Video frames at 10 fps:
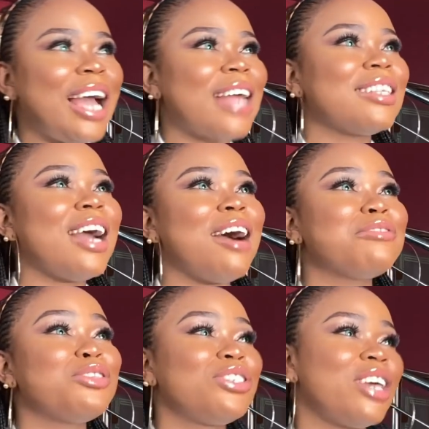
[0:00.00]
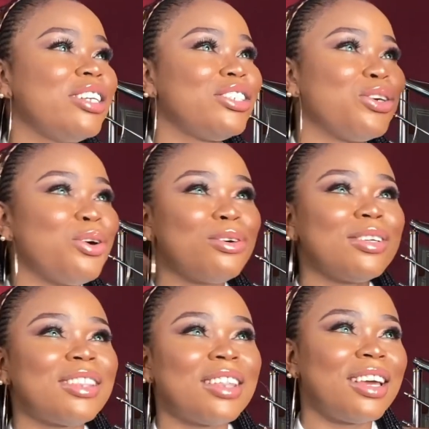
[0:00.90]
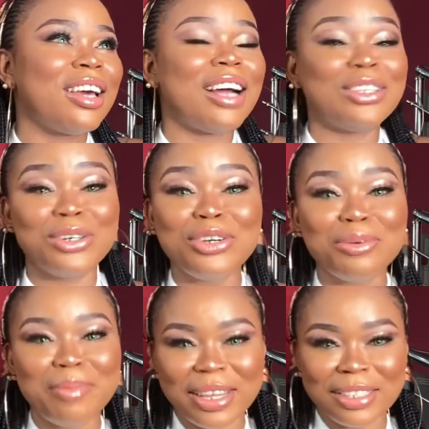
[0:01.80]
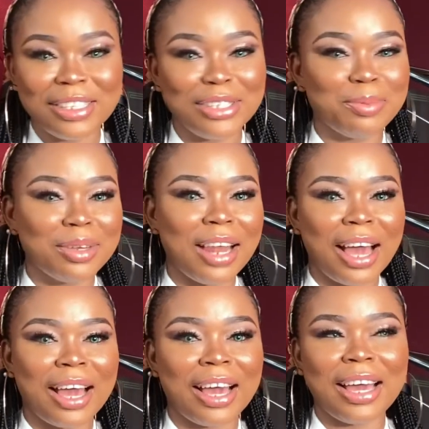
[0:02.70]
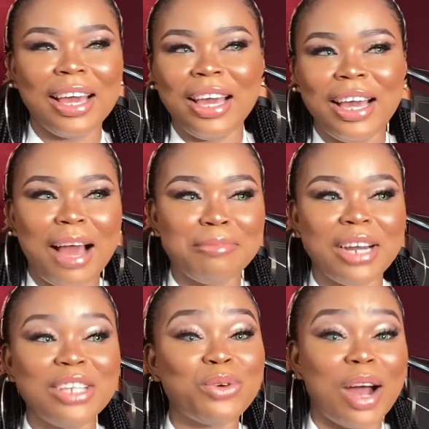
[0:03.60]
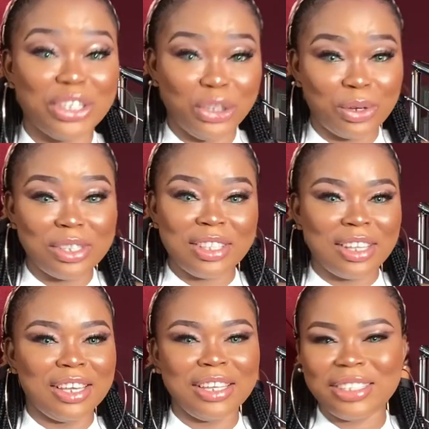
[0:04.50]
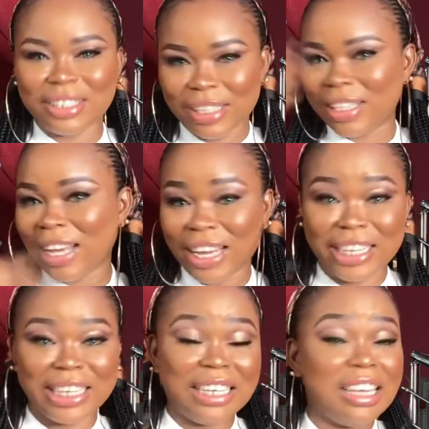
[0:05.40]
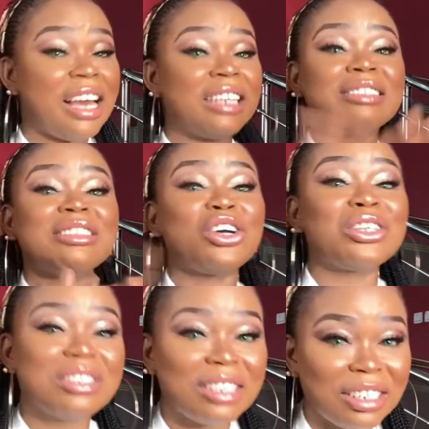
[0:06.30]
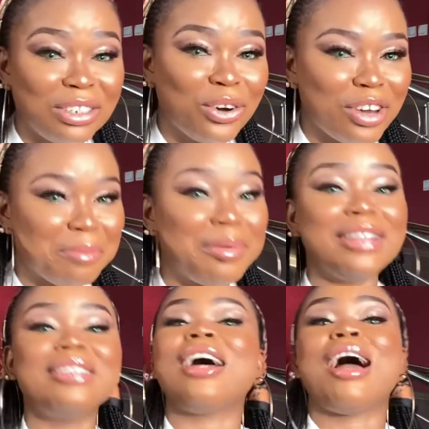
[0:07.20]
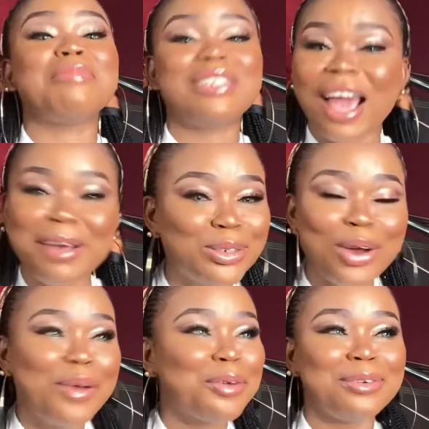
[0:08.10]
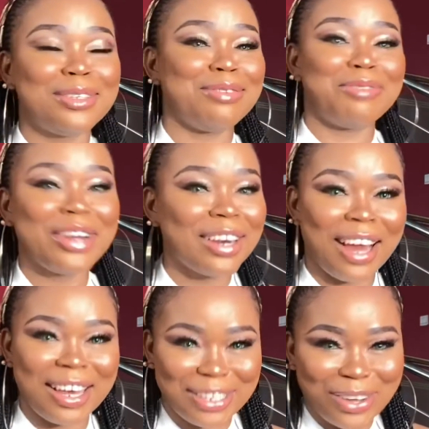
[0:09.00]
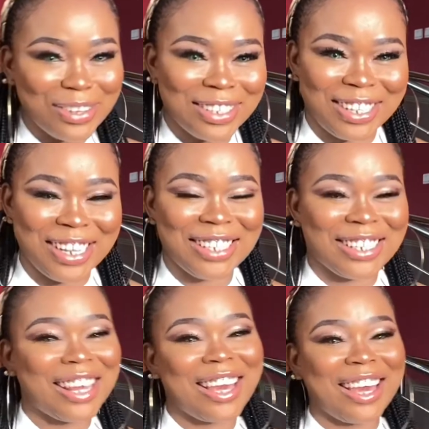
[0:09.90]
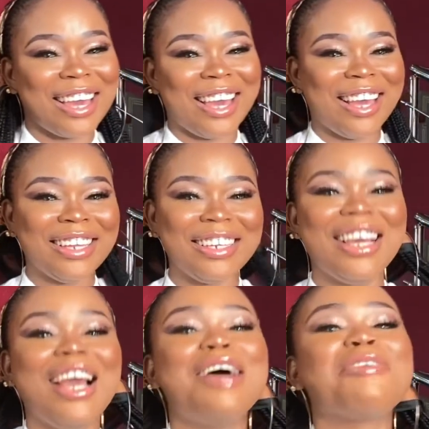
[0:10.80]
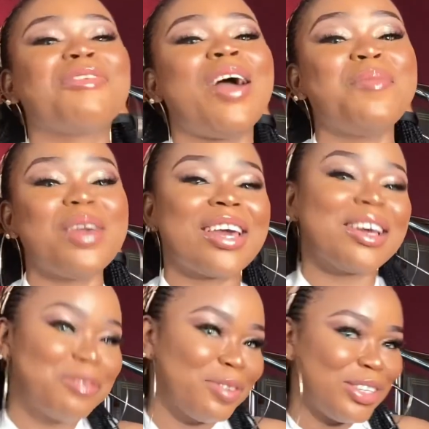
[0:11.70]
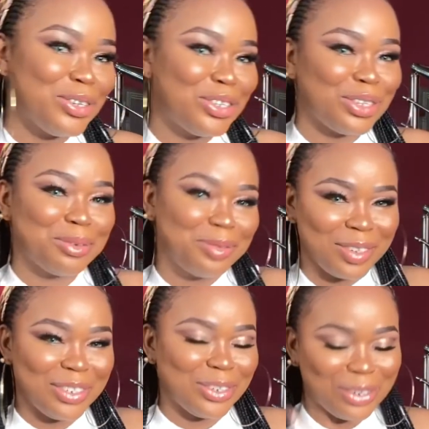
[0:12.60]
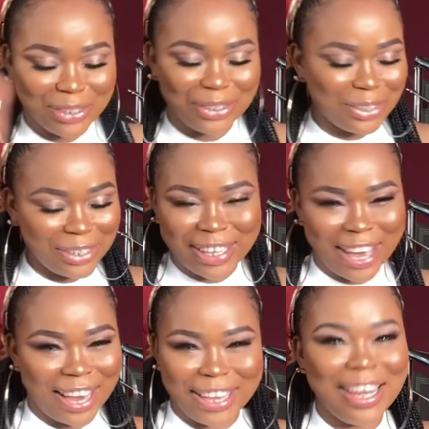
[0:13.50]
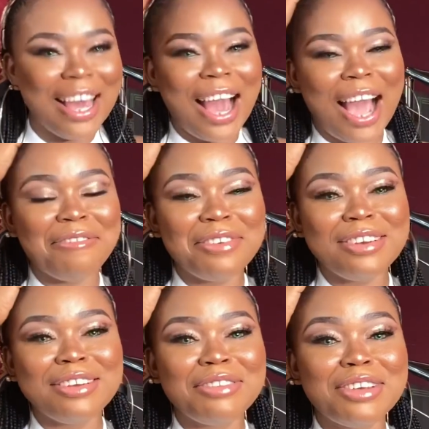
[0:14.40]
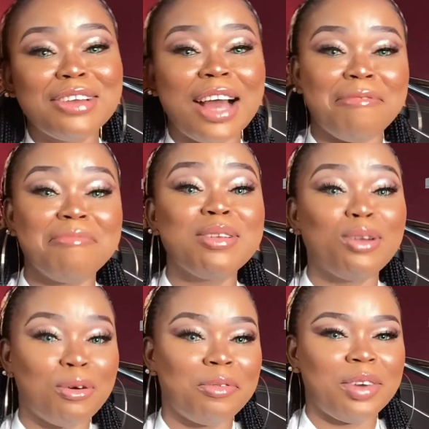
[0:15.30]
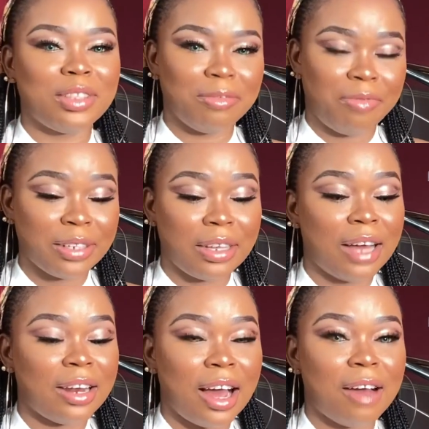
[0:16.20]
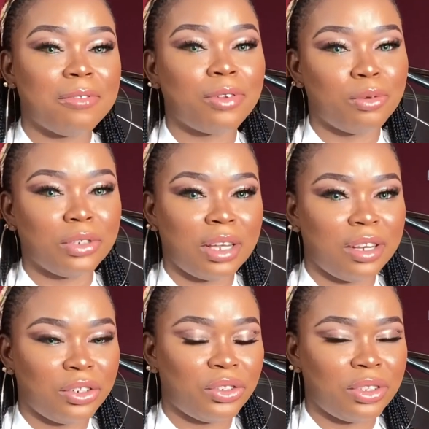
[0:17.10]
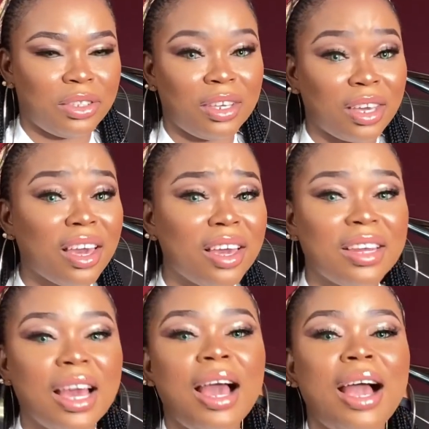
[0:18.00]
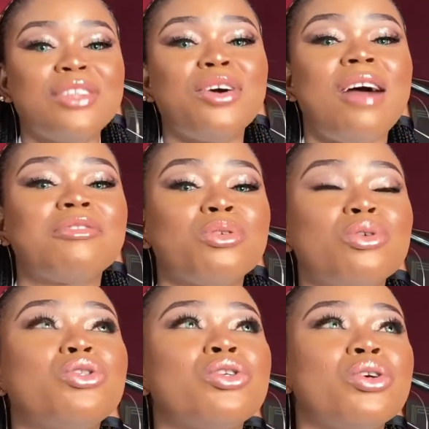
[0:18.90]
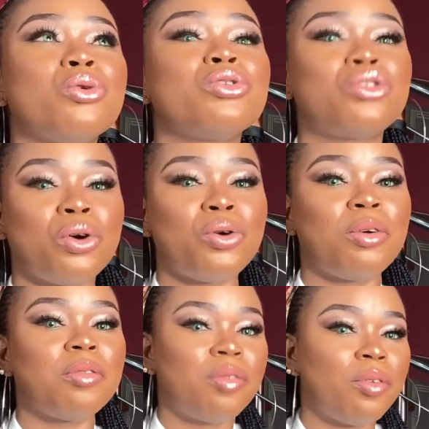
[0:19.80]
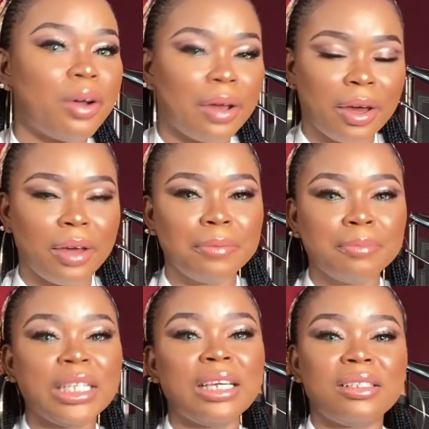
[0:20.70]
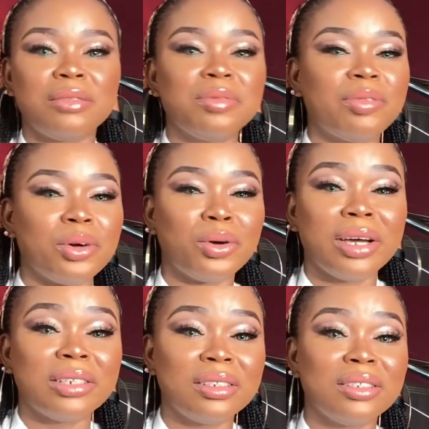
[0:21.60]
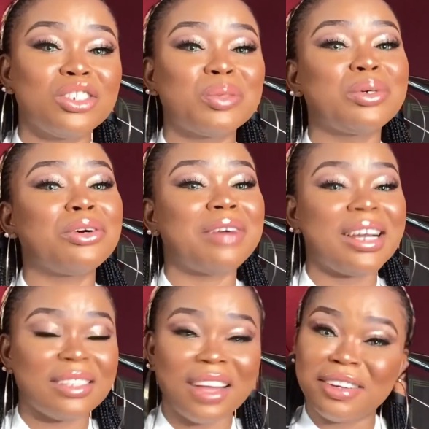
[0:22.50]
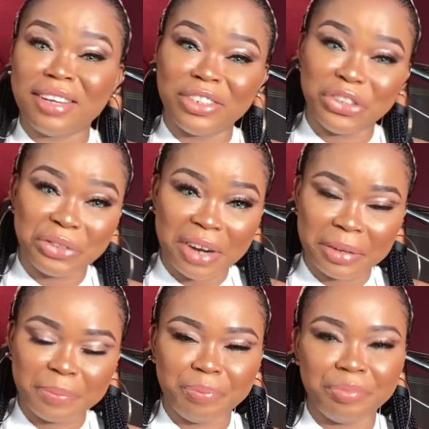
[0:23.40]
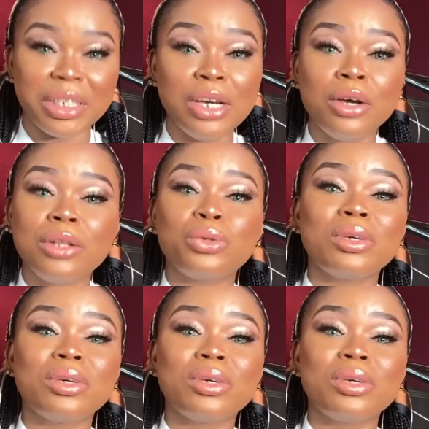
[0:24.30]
I think I have to change the whole thing. I don't know, but it's been like I'm trying to adjust it. Just ignore it, but I'm sure enjoying using ring lights constantly again while making YouTube videos. So yeah, I really have been loving the fact that I now have constant electricity again. I don't have to go through the whole struggle of getting diesel, because right now in Nigeria to